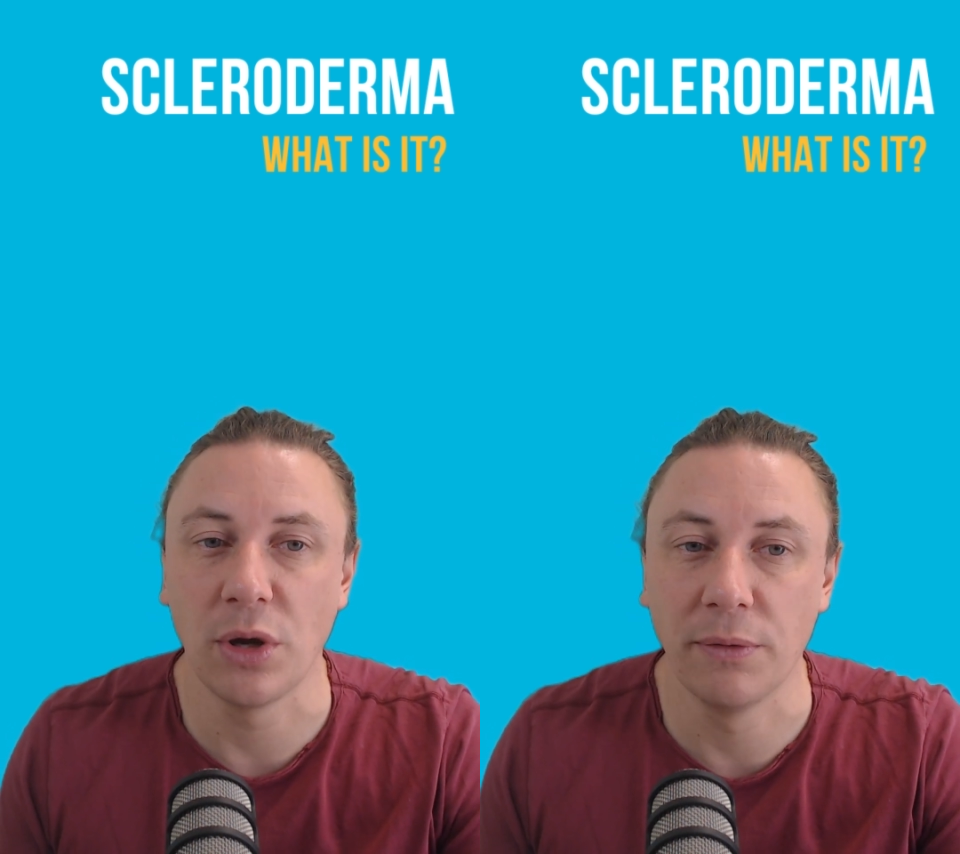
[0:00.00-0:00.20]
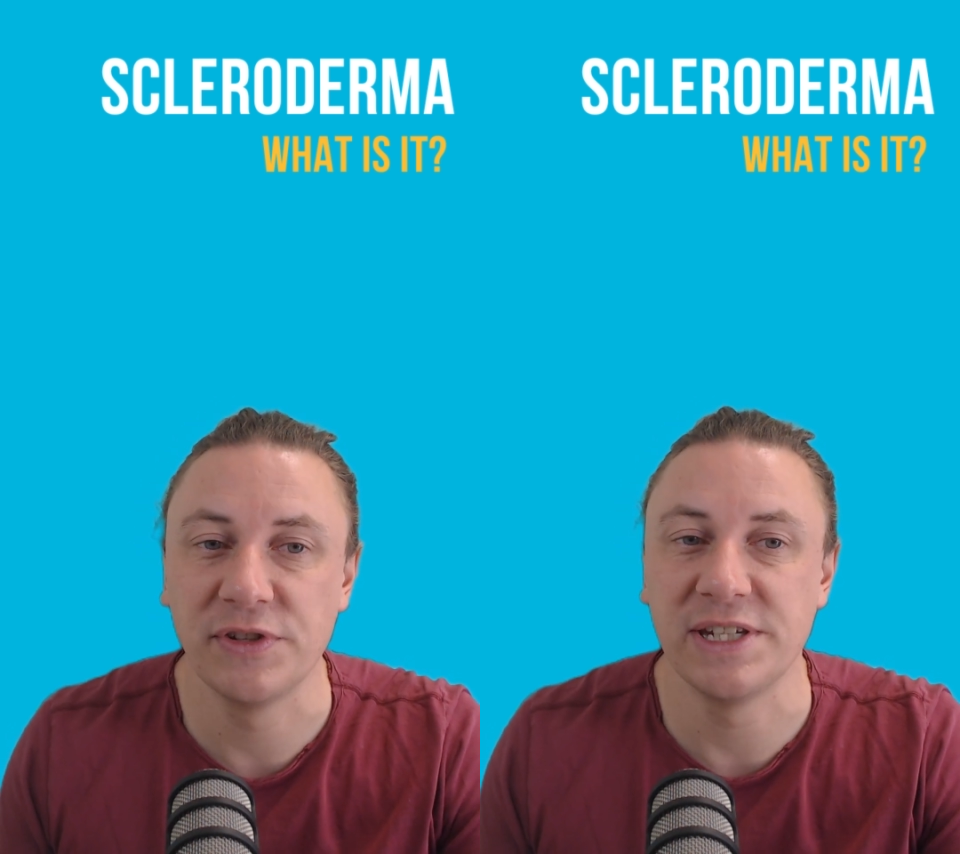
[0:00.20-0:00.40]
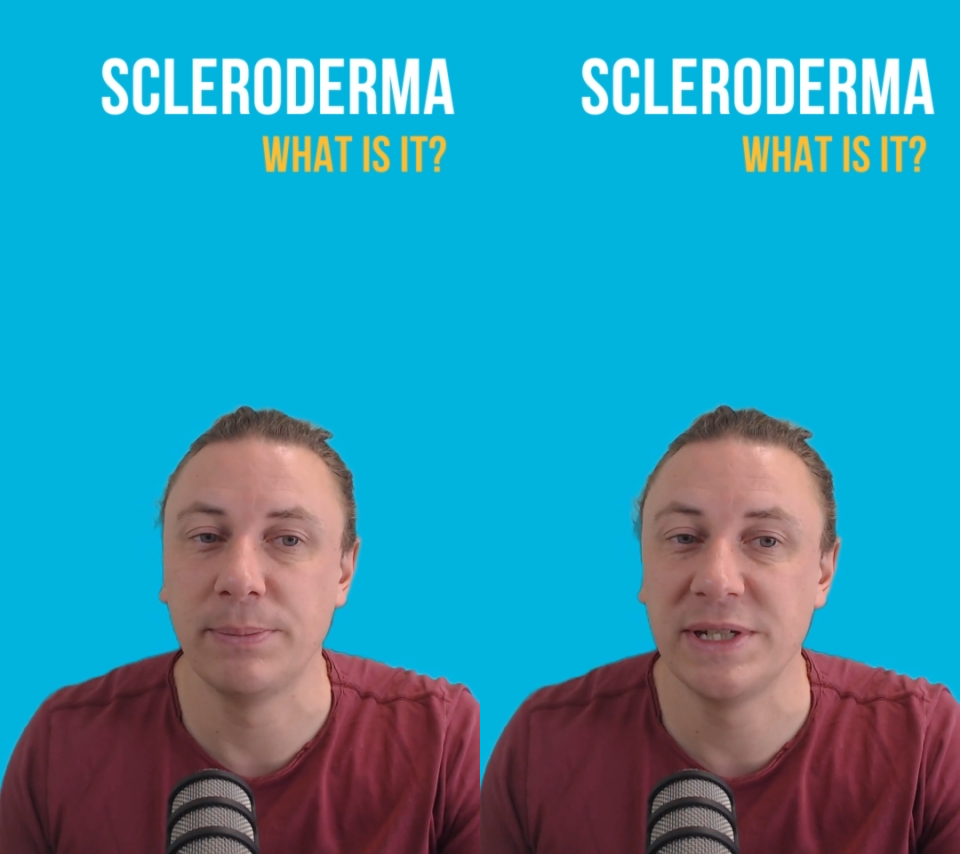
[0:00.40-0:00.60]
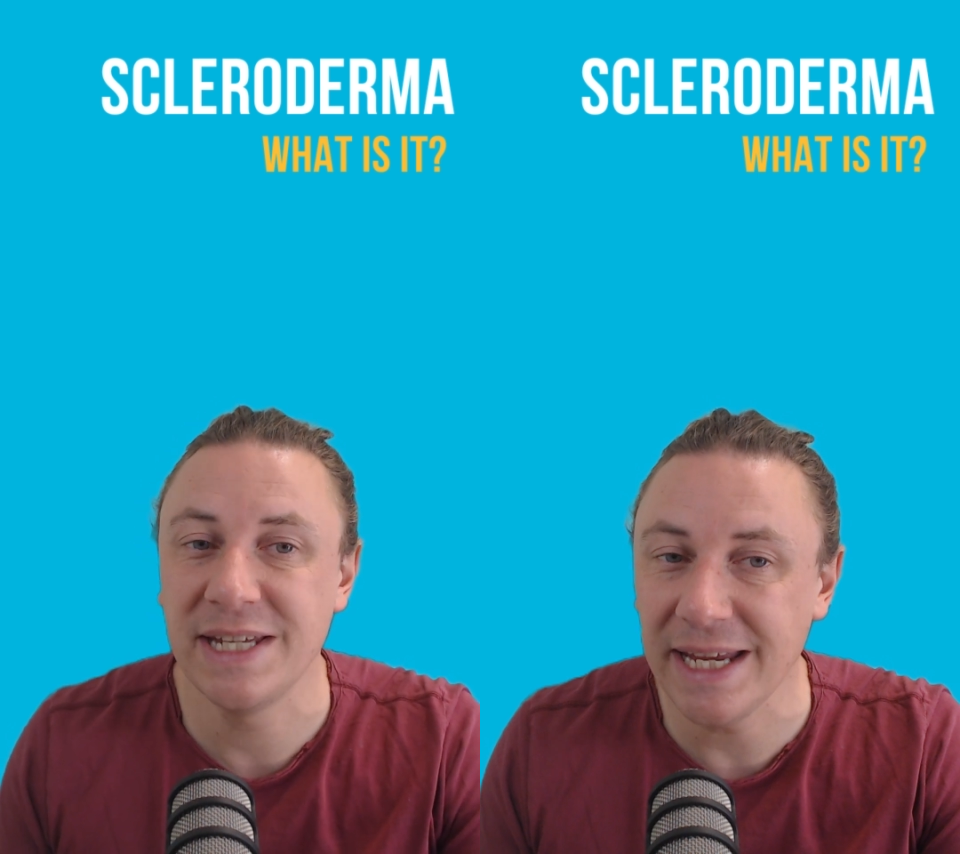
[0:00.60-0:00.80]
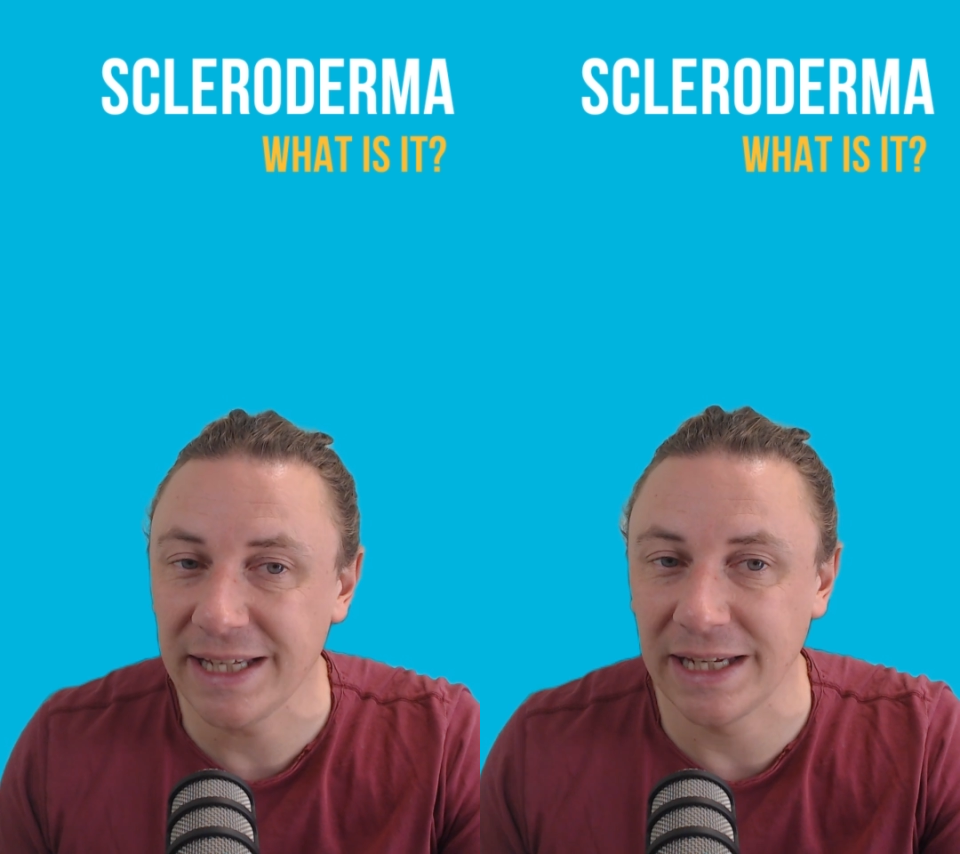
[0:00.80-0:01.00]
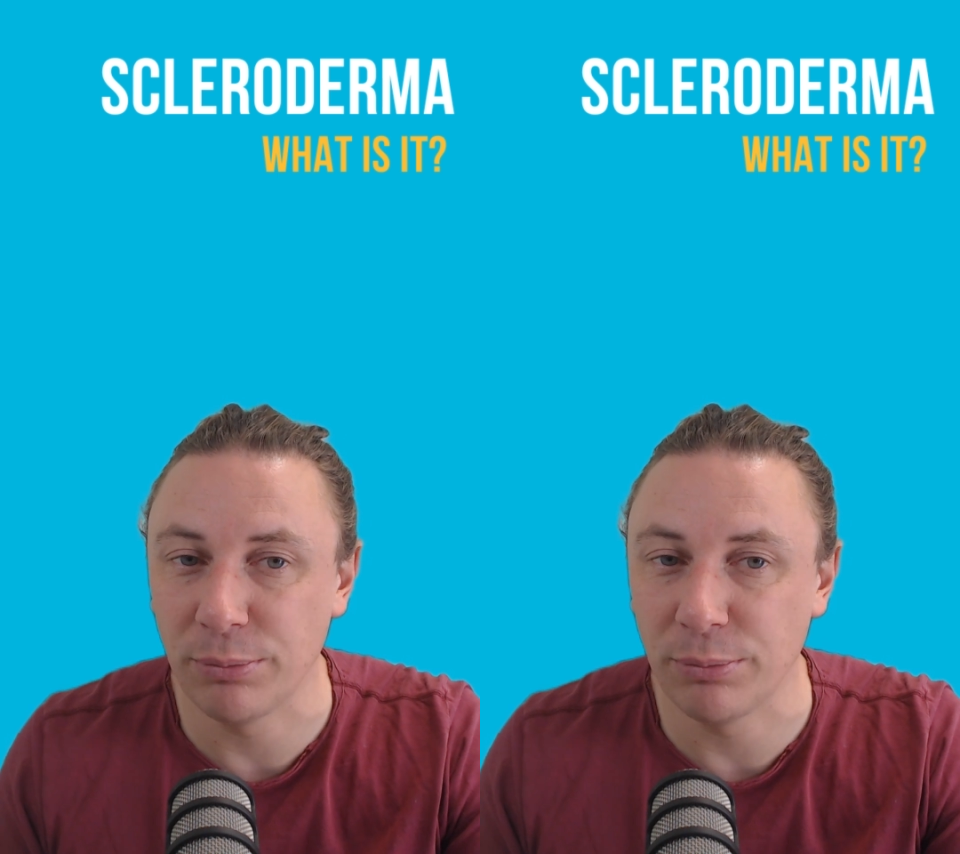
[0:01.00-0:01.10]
obviously particularly